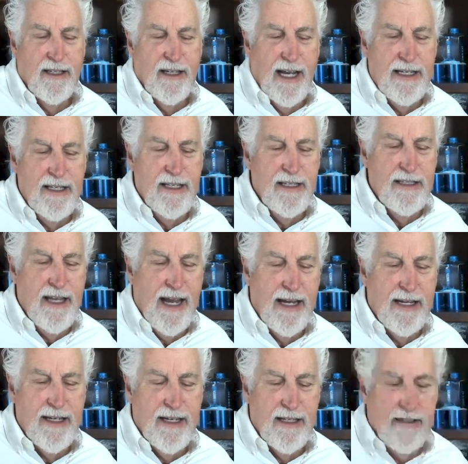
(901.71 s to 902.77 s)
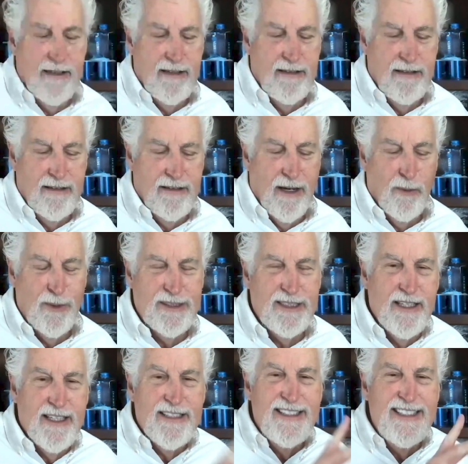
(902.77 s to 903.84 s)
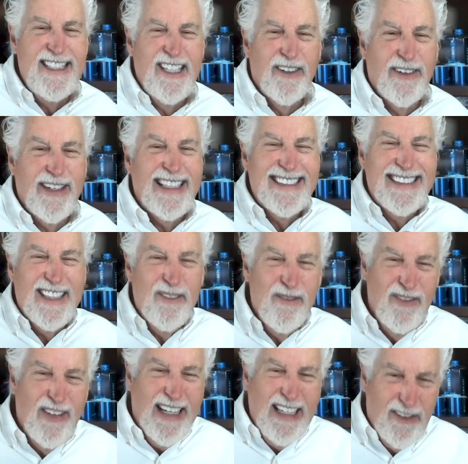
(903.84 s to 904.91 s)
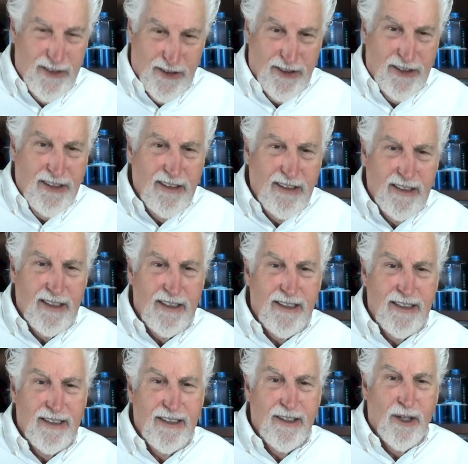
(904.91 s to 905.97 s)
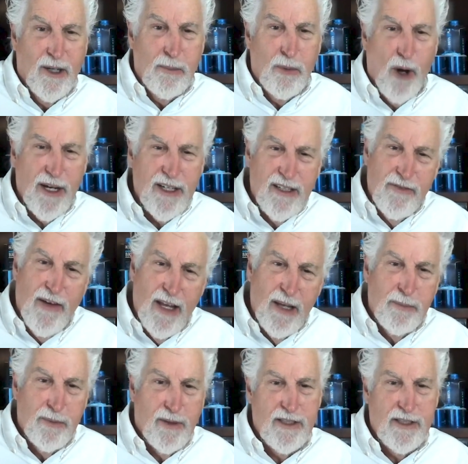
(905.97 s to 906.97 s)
I didn't take it, I wasn't a serious inventor or product developer.